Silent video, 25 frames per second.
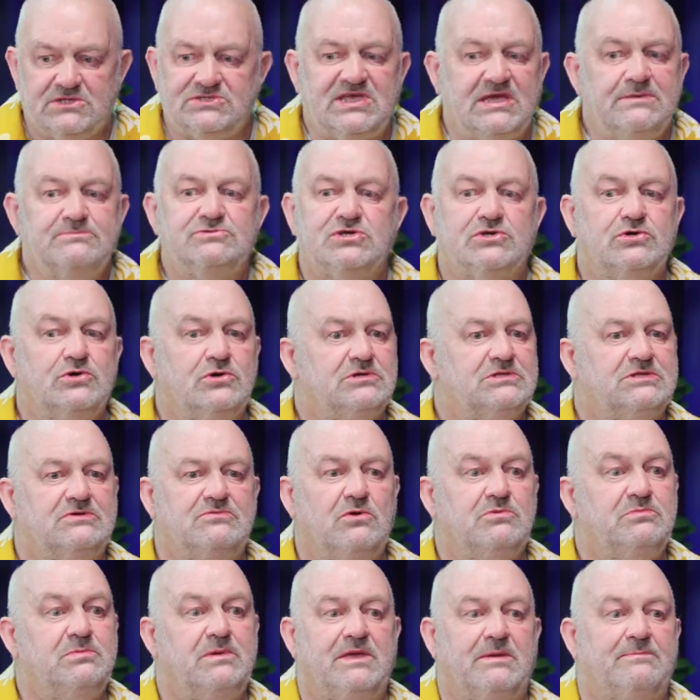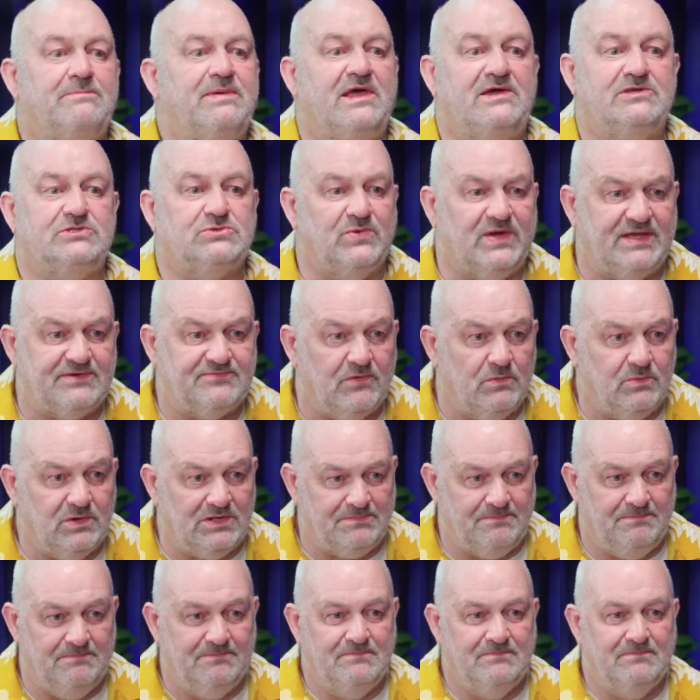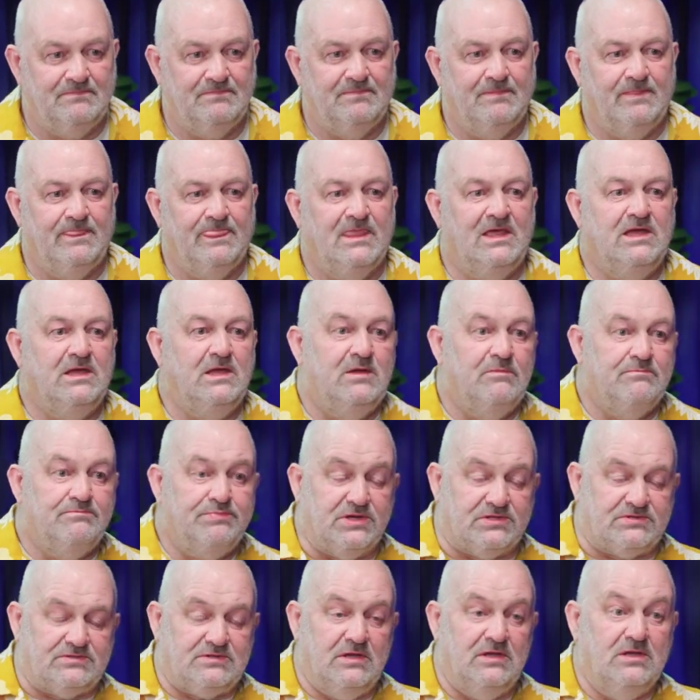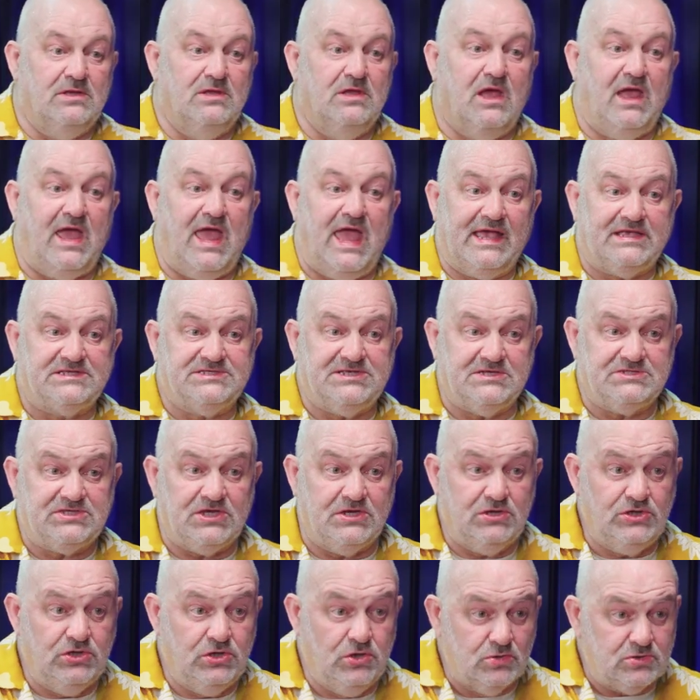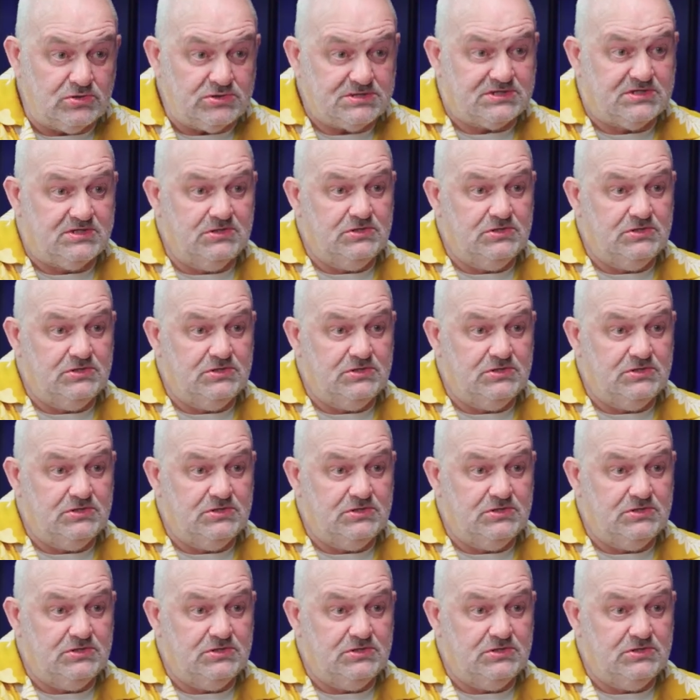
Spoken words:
the same security will be applied to everyone. But accessing your